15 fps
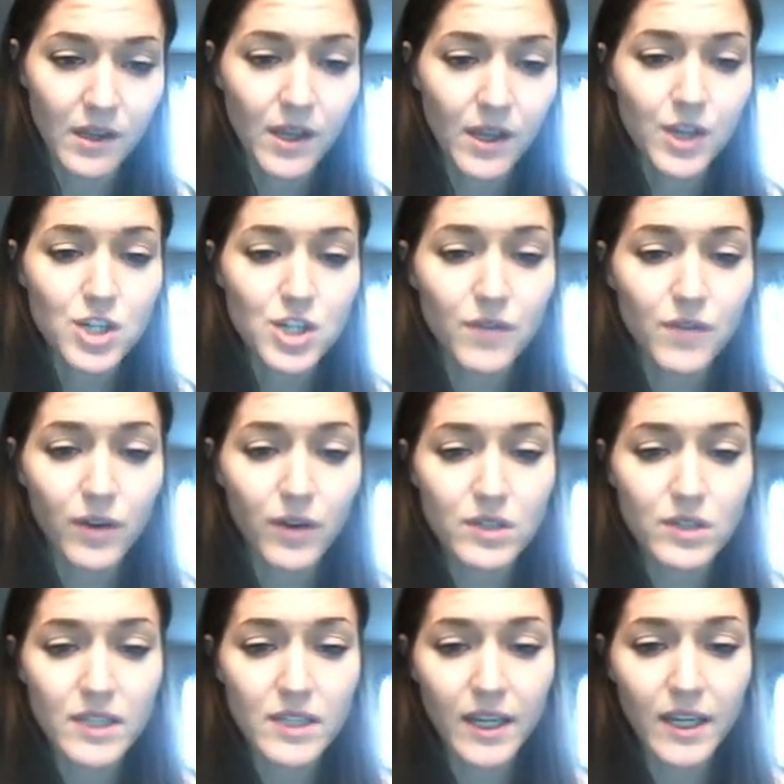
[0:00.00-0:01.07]
She found a
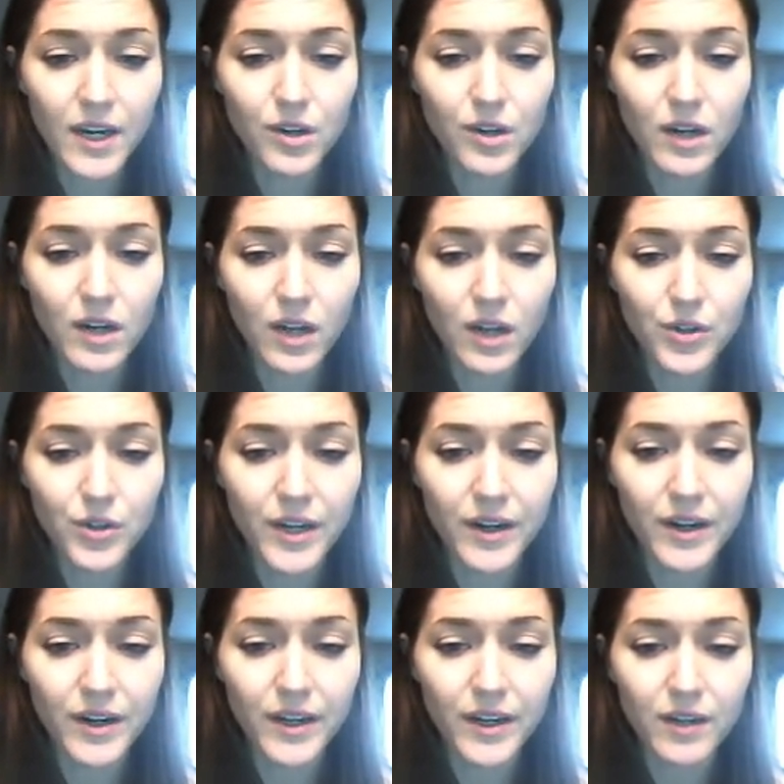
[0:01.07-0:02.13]
daycare in a colored
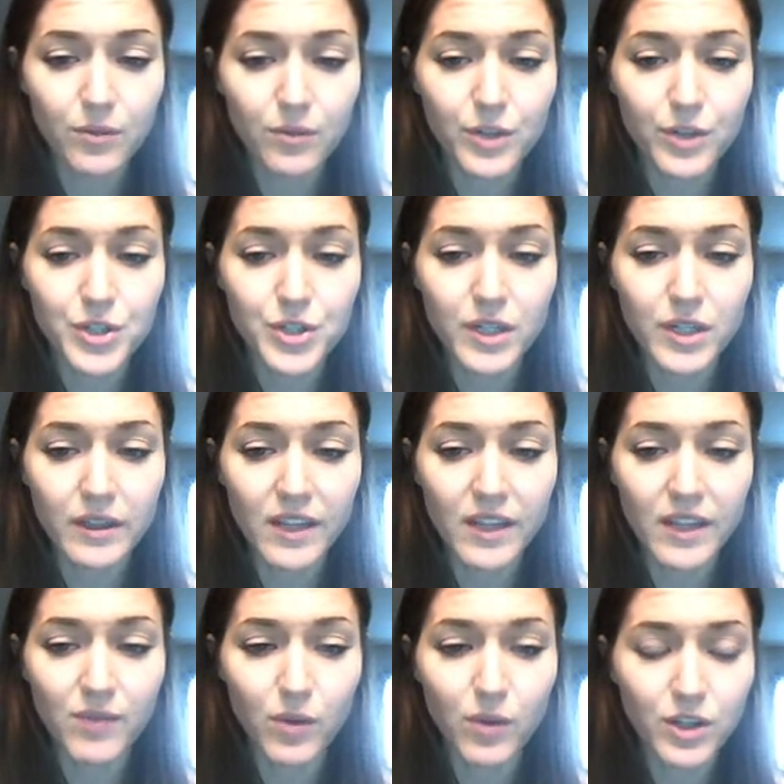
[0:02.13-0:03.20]
area where she could leave
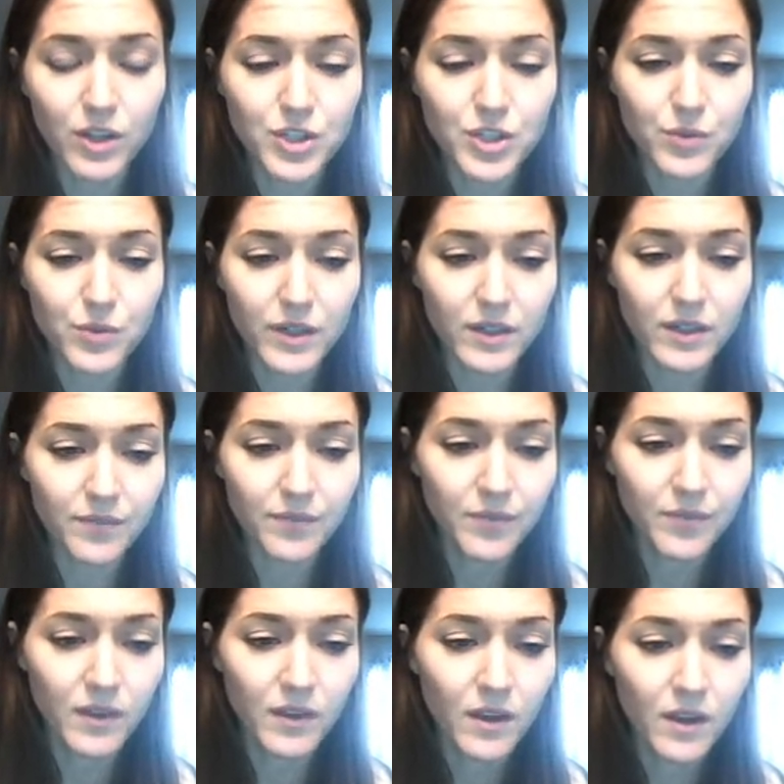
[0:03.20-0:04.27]
me while she worked.
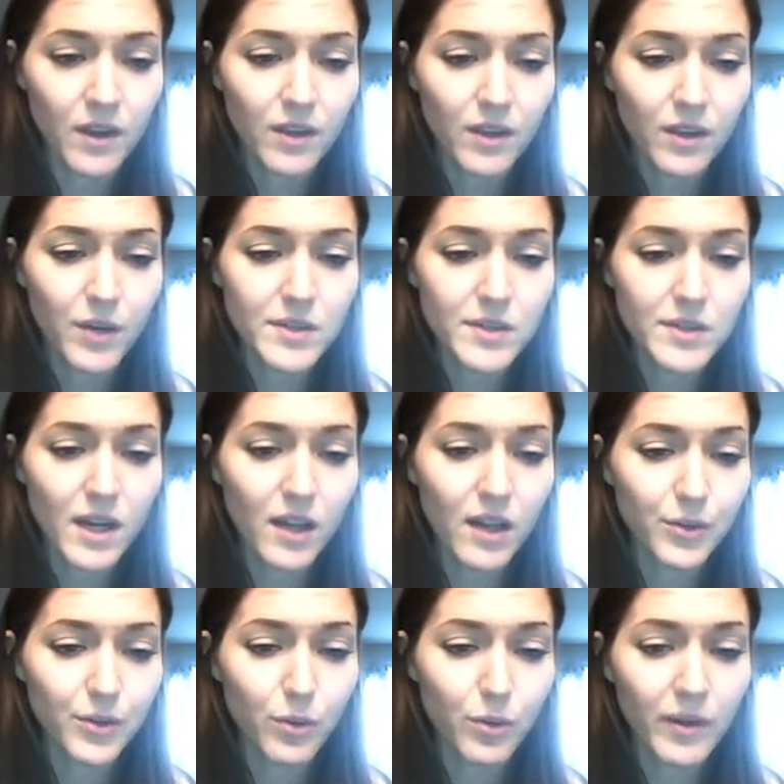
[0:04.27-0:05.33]
There was a
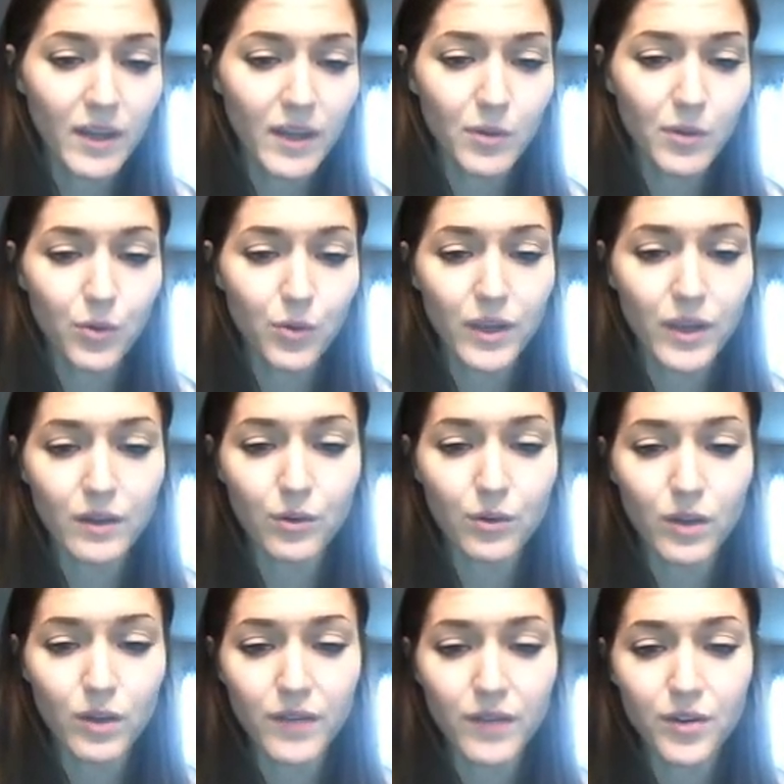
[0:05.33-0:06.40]
colored woman named Queen who
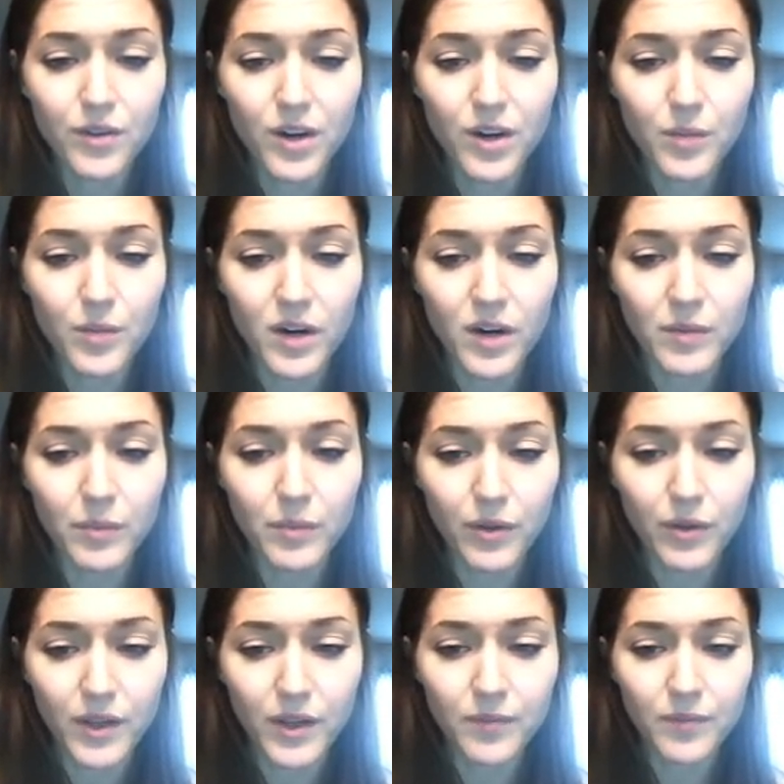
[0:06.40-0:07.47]
lived in our apartment
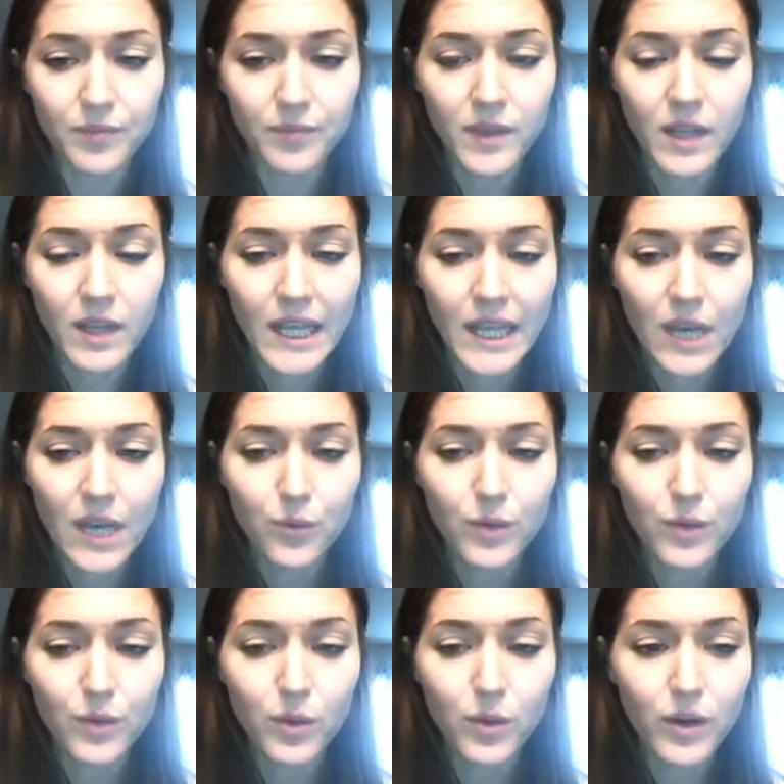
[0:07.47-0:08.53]
building. When
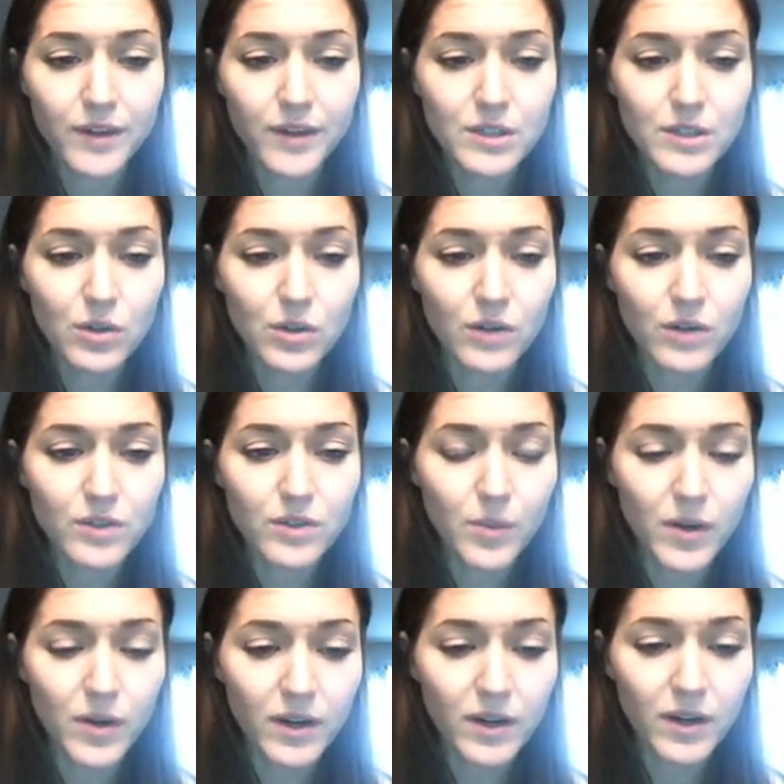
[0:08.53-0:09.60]
we wanted to go out to the
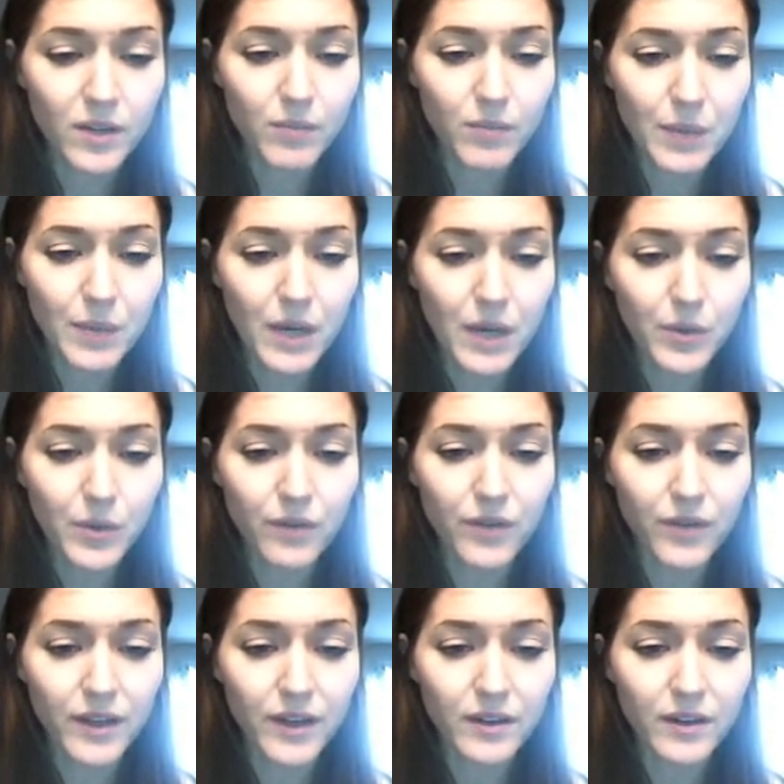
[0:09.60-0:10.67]
park, my mom would
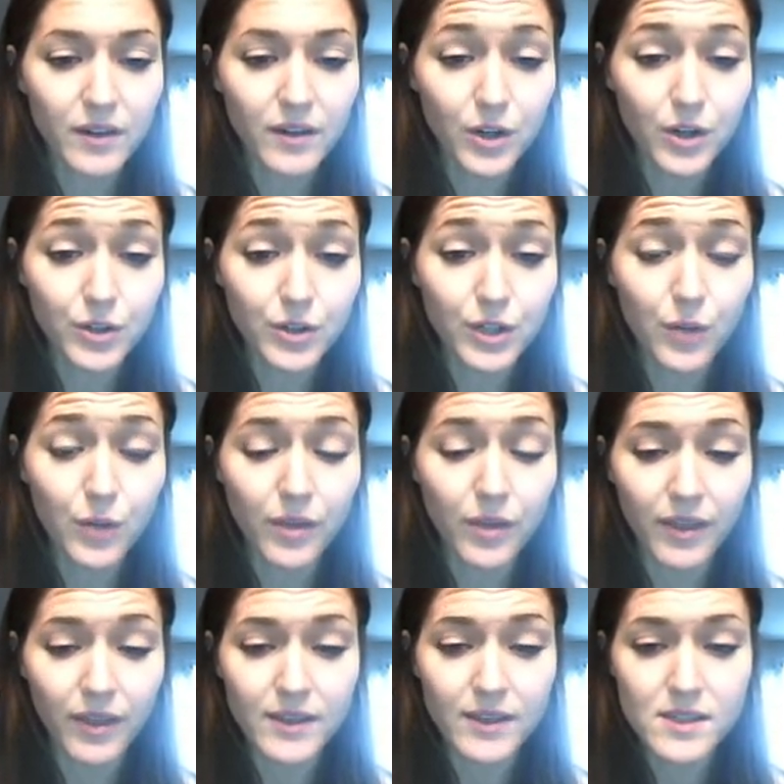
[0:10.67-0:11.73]
invite her to go with
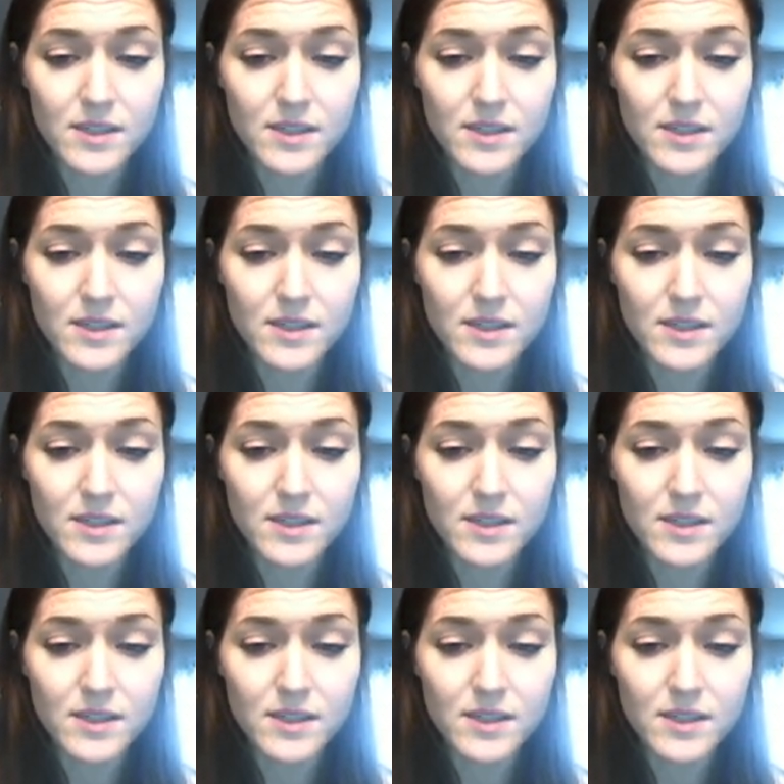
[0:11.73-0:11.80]
us.